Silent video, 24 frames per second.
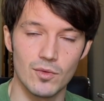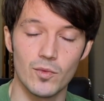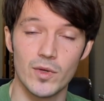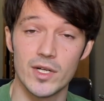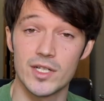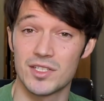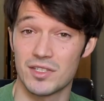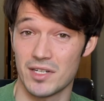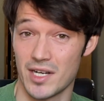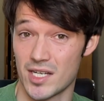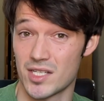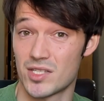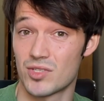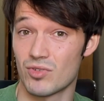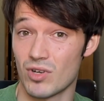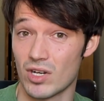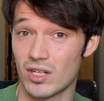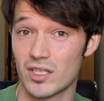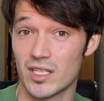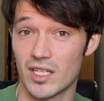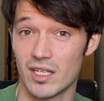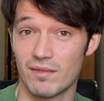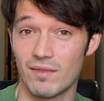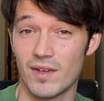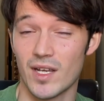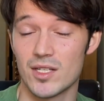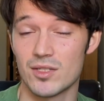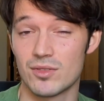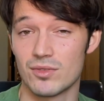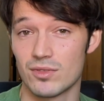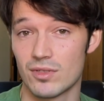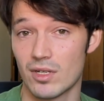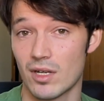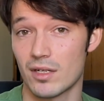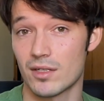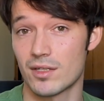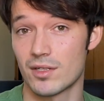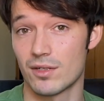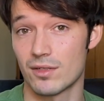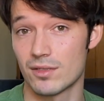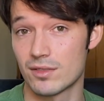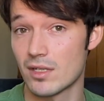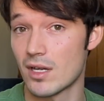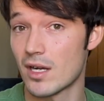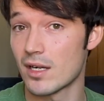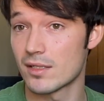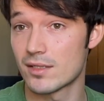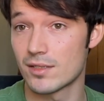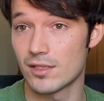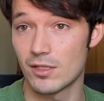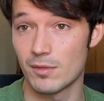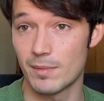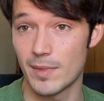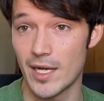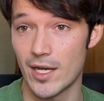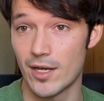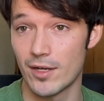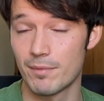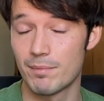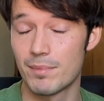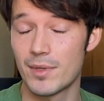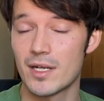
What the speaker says: which I strongly advise you talk to your doctor about,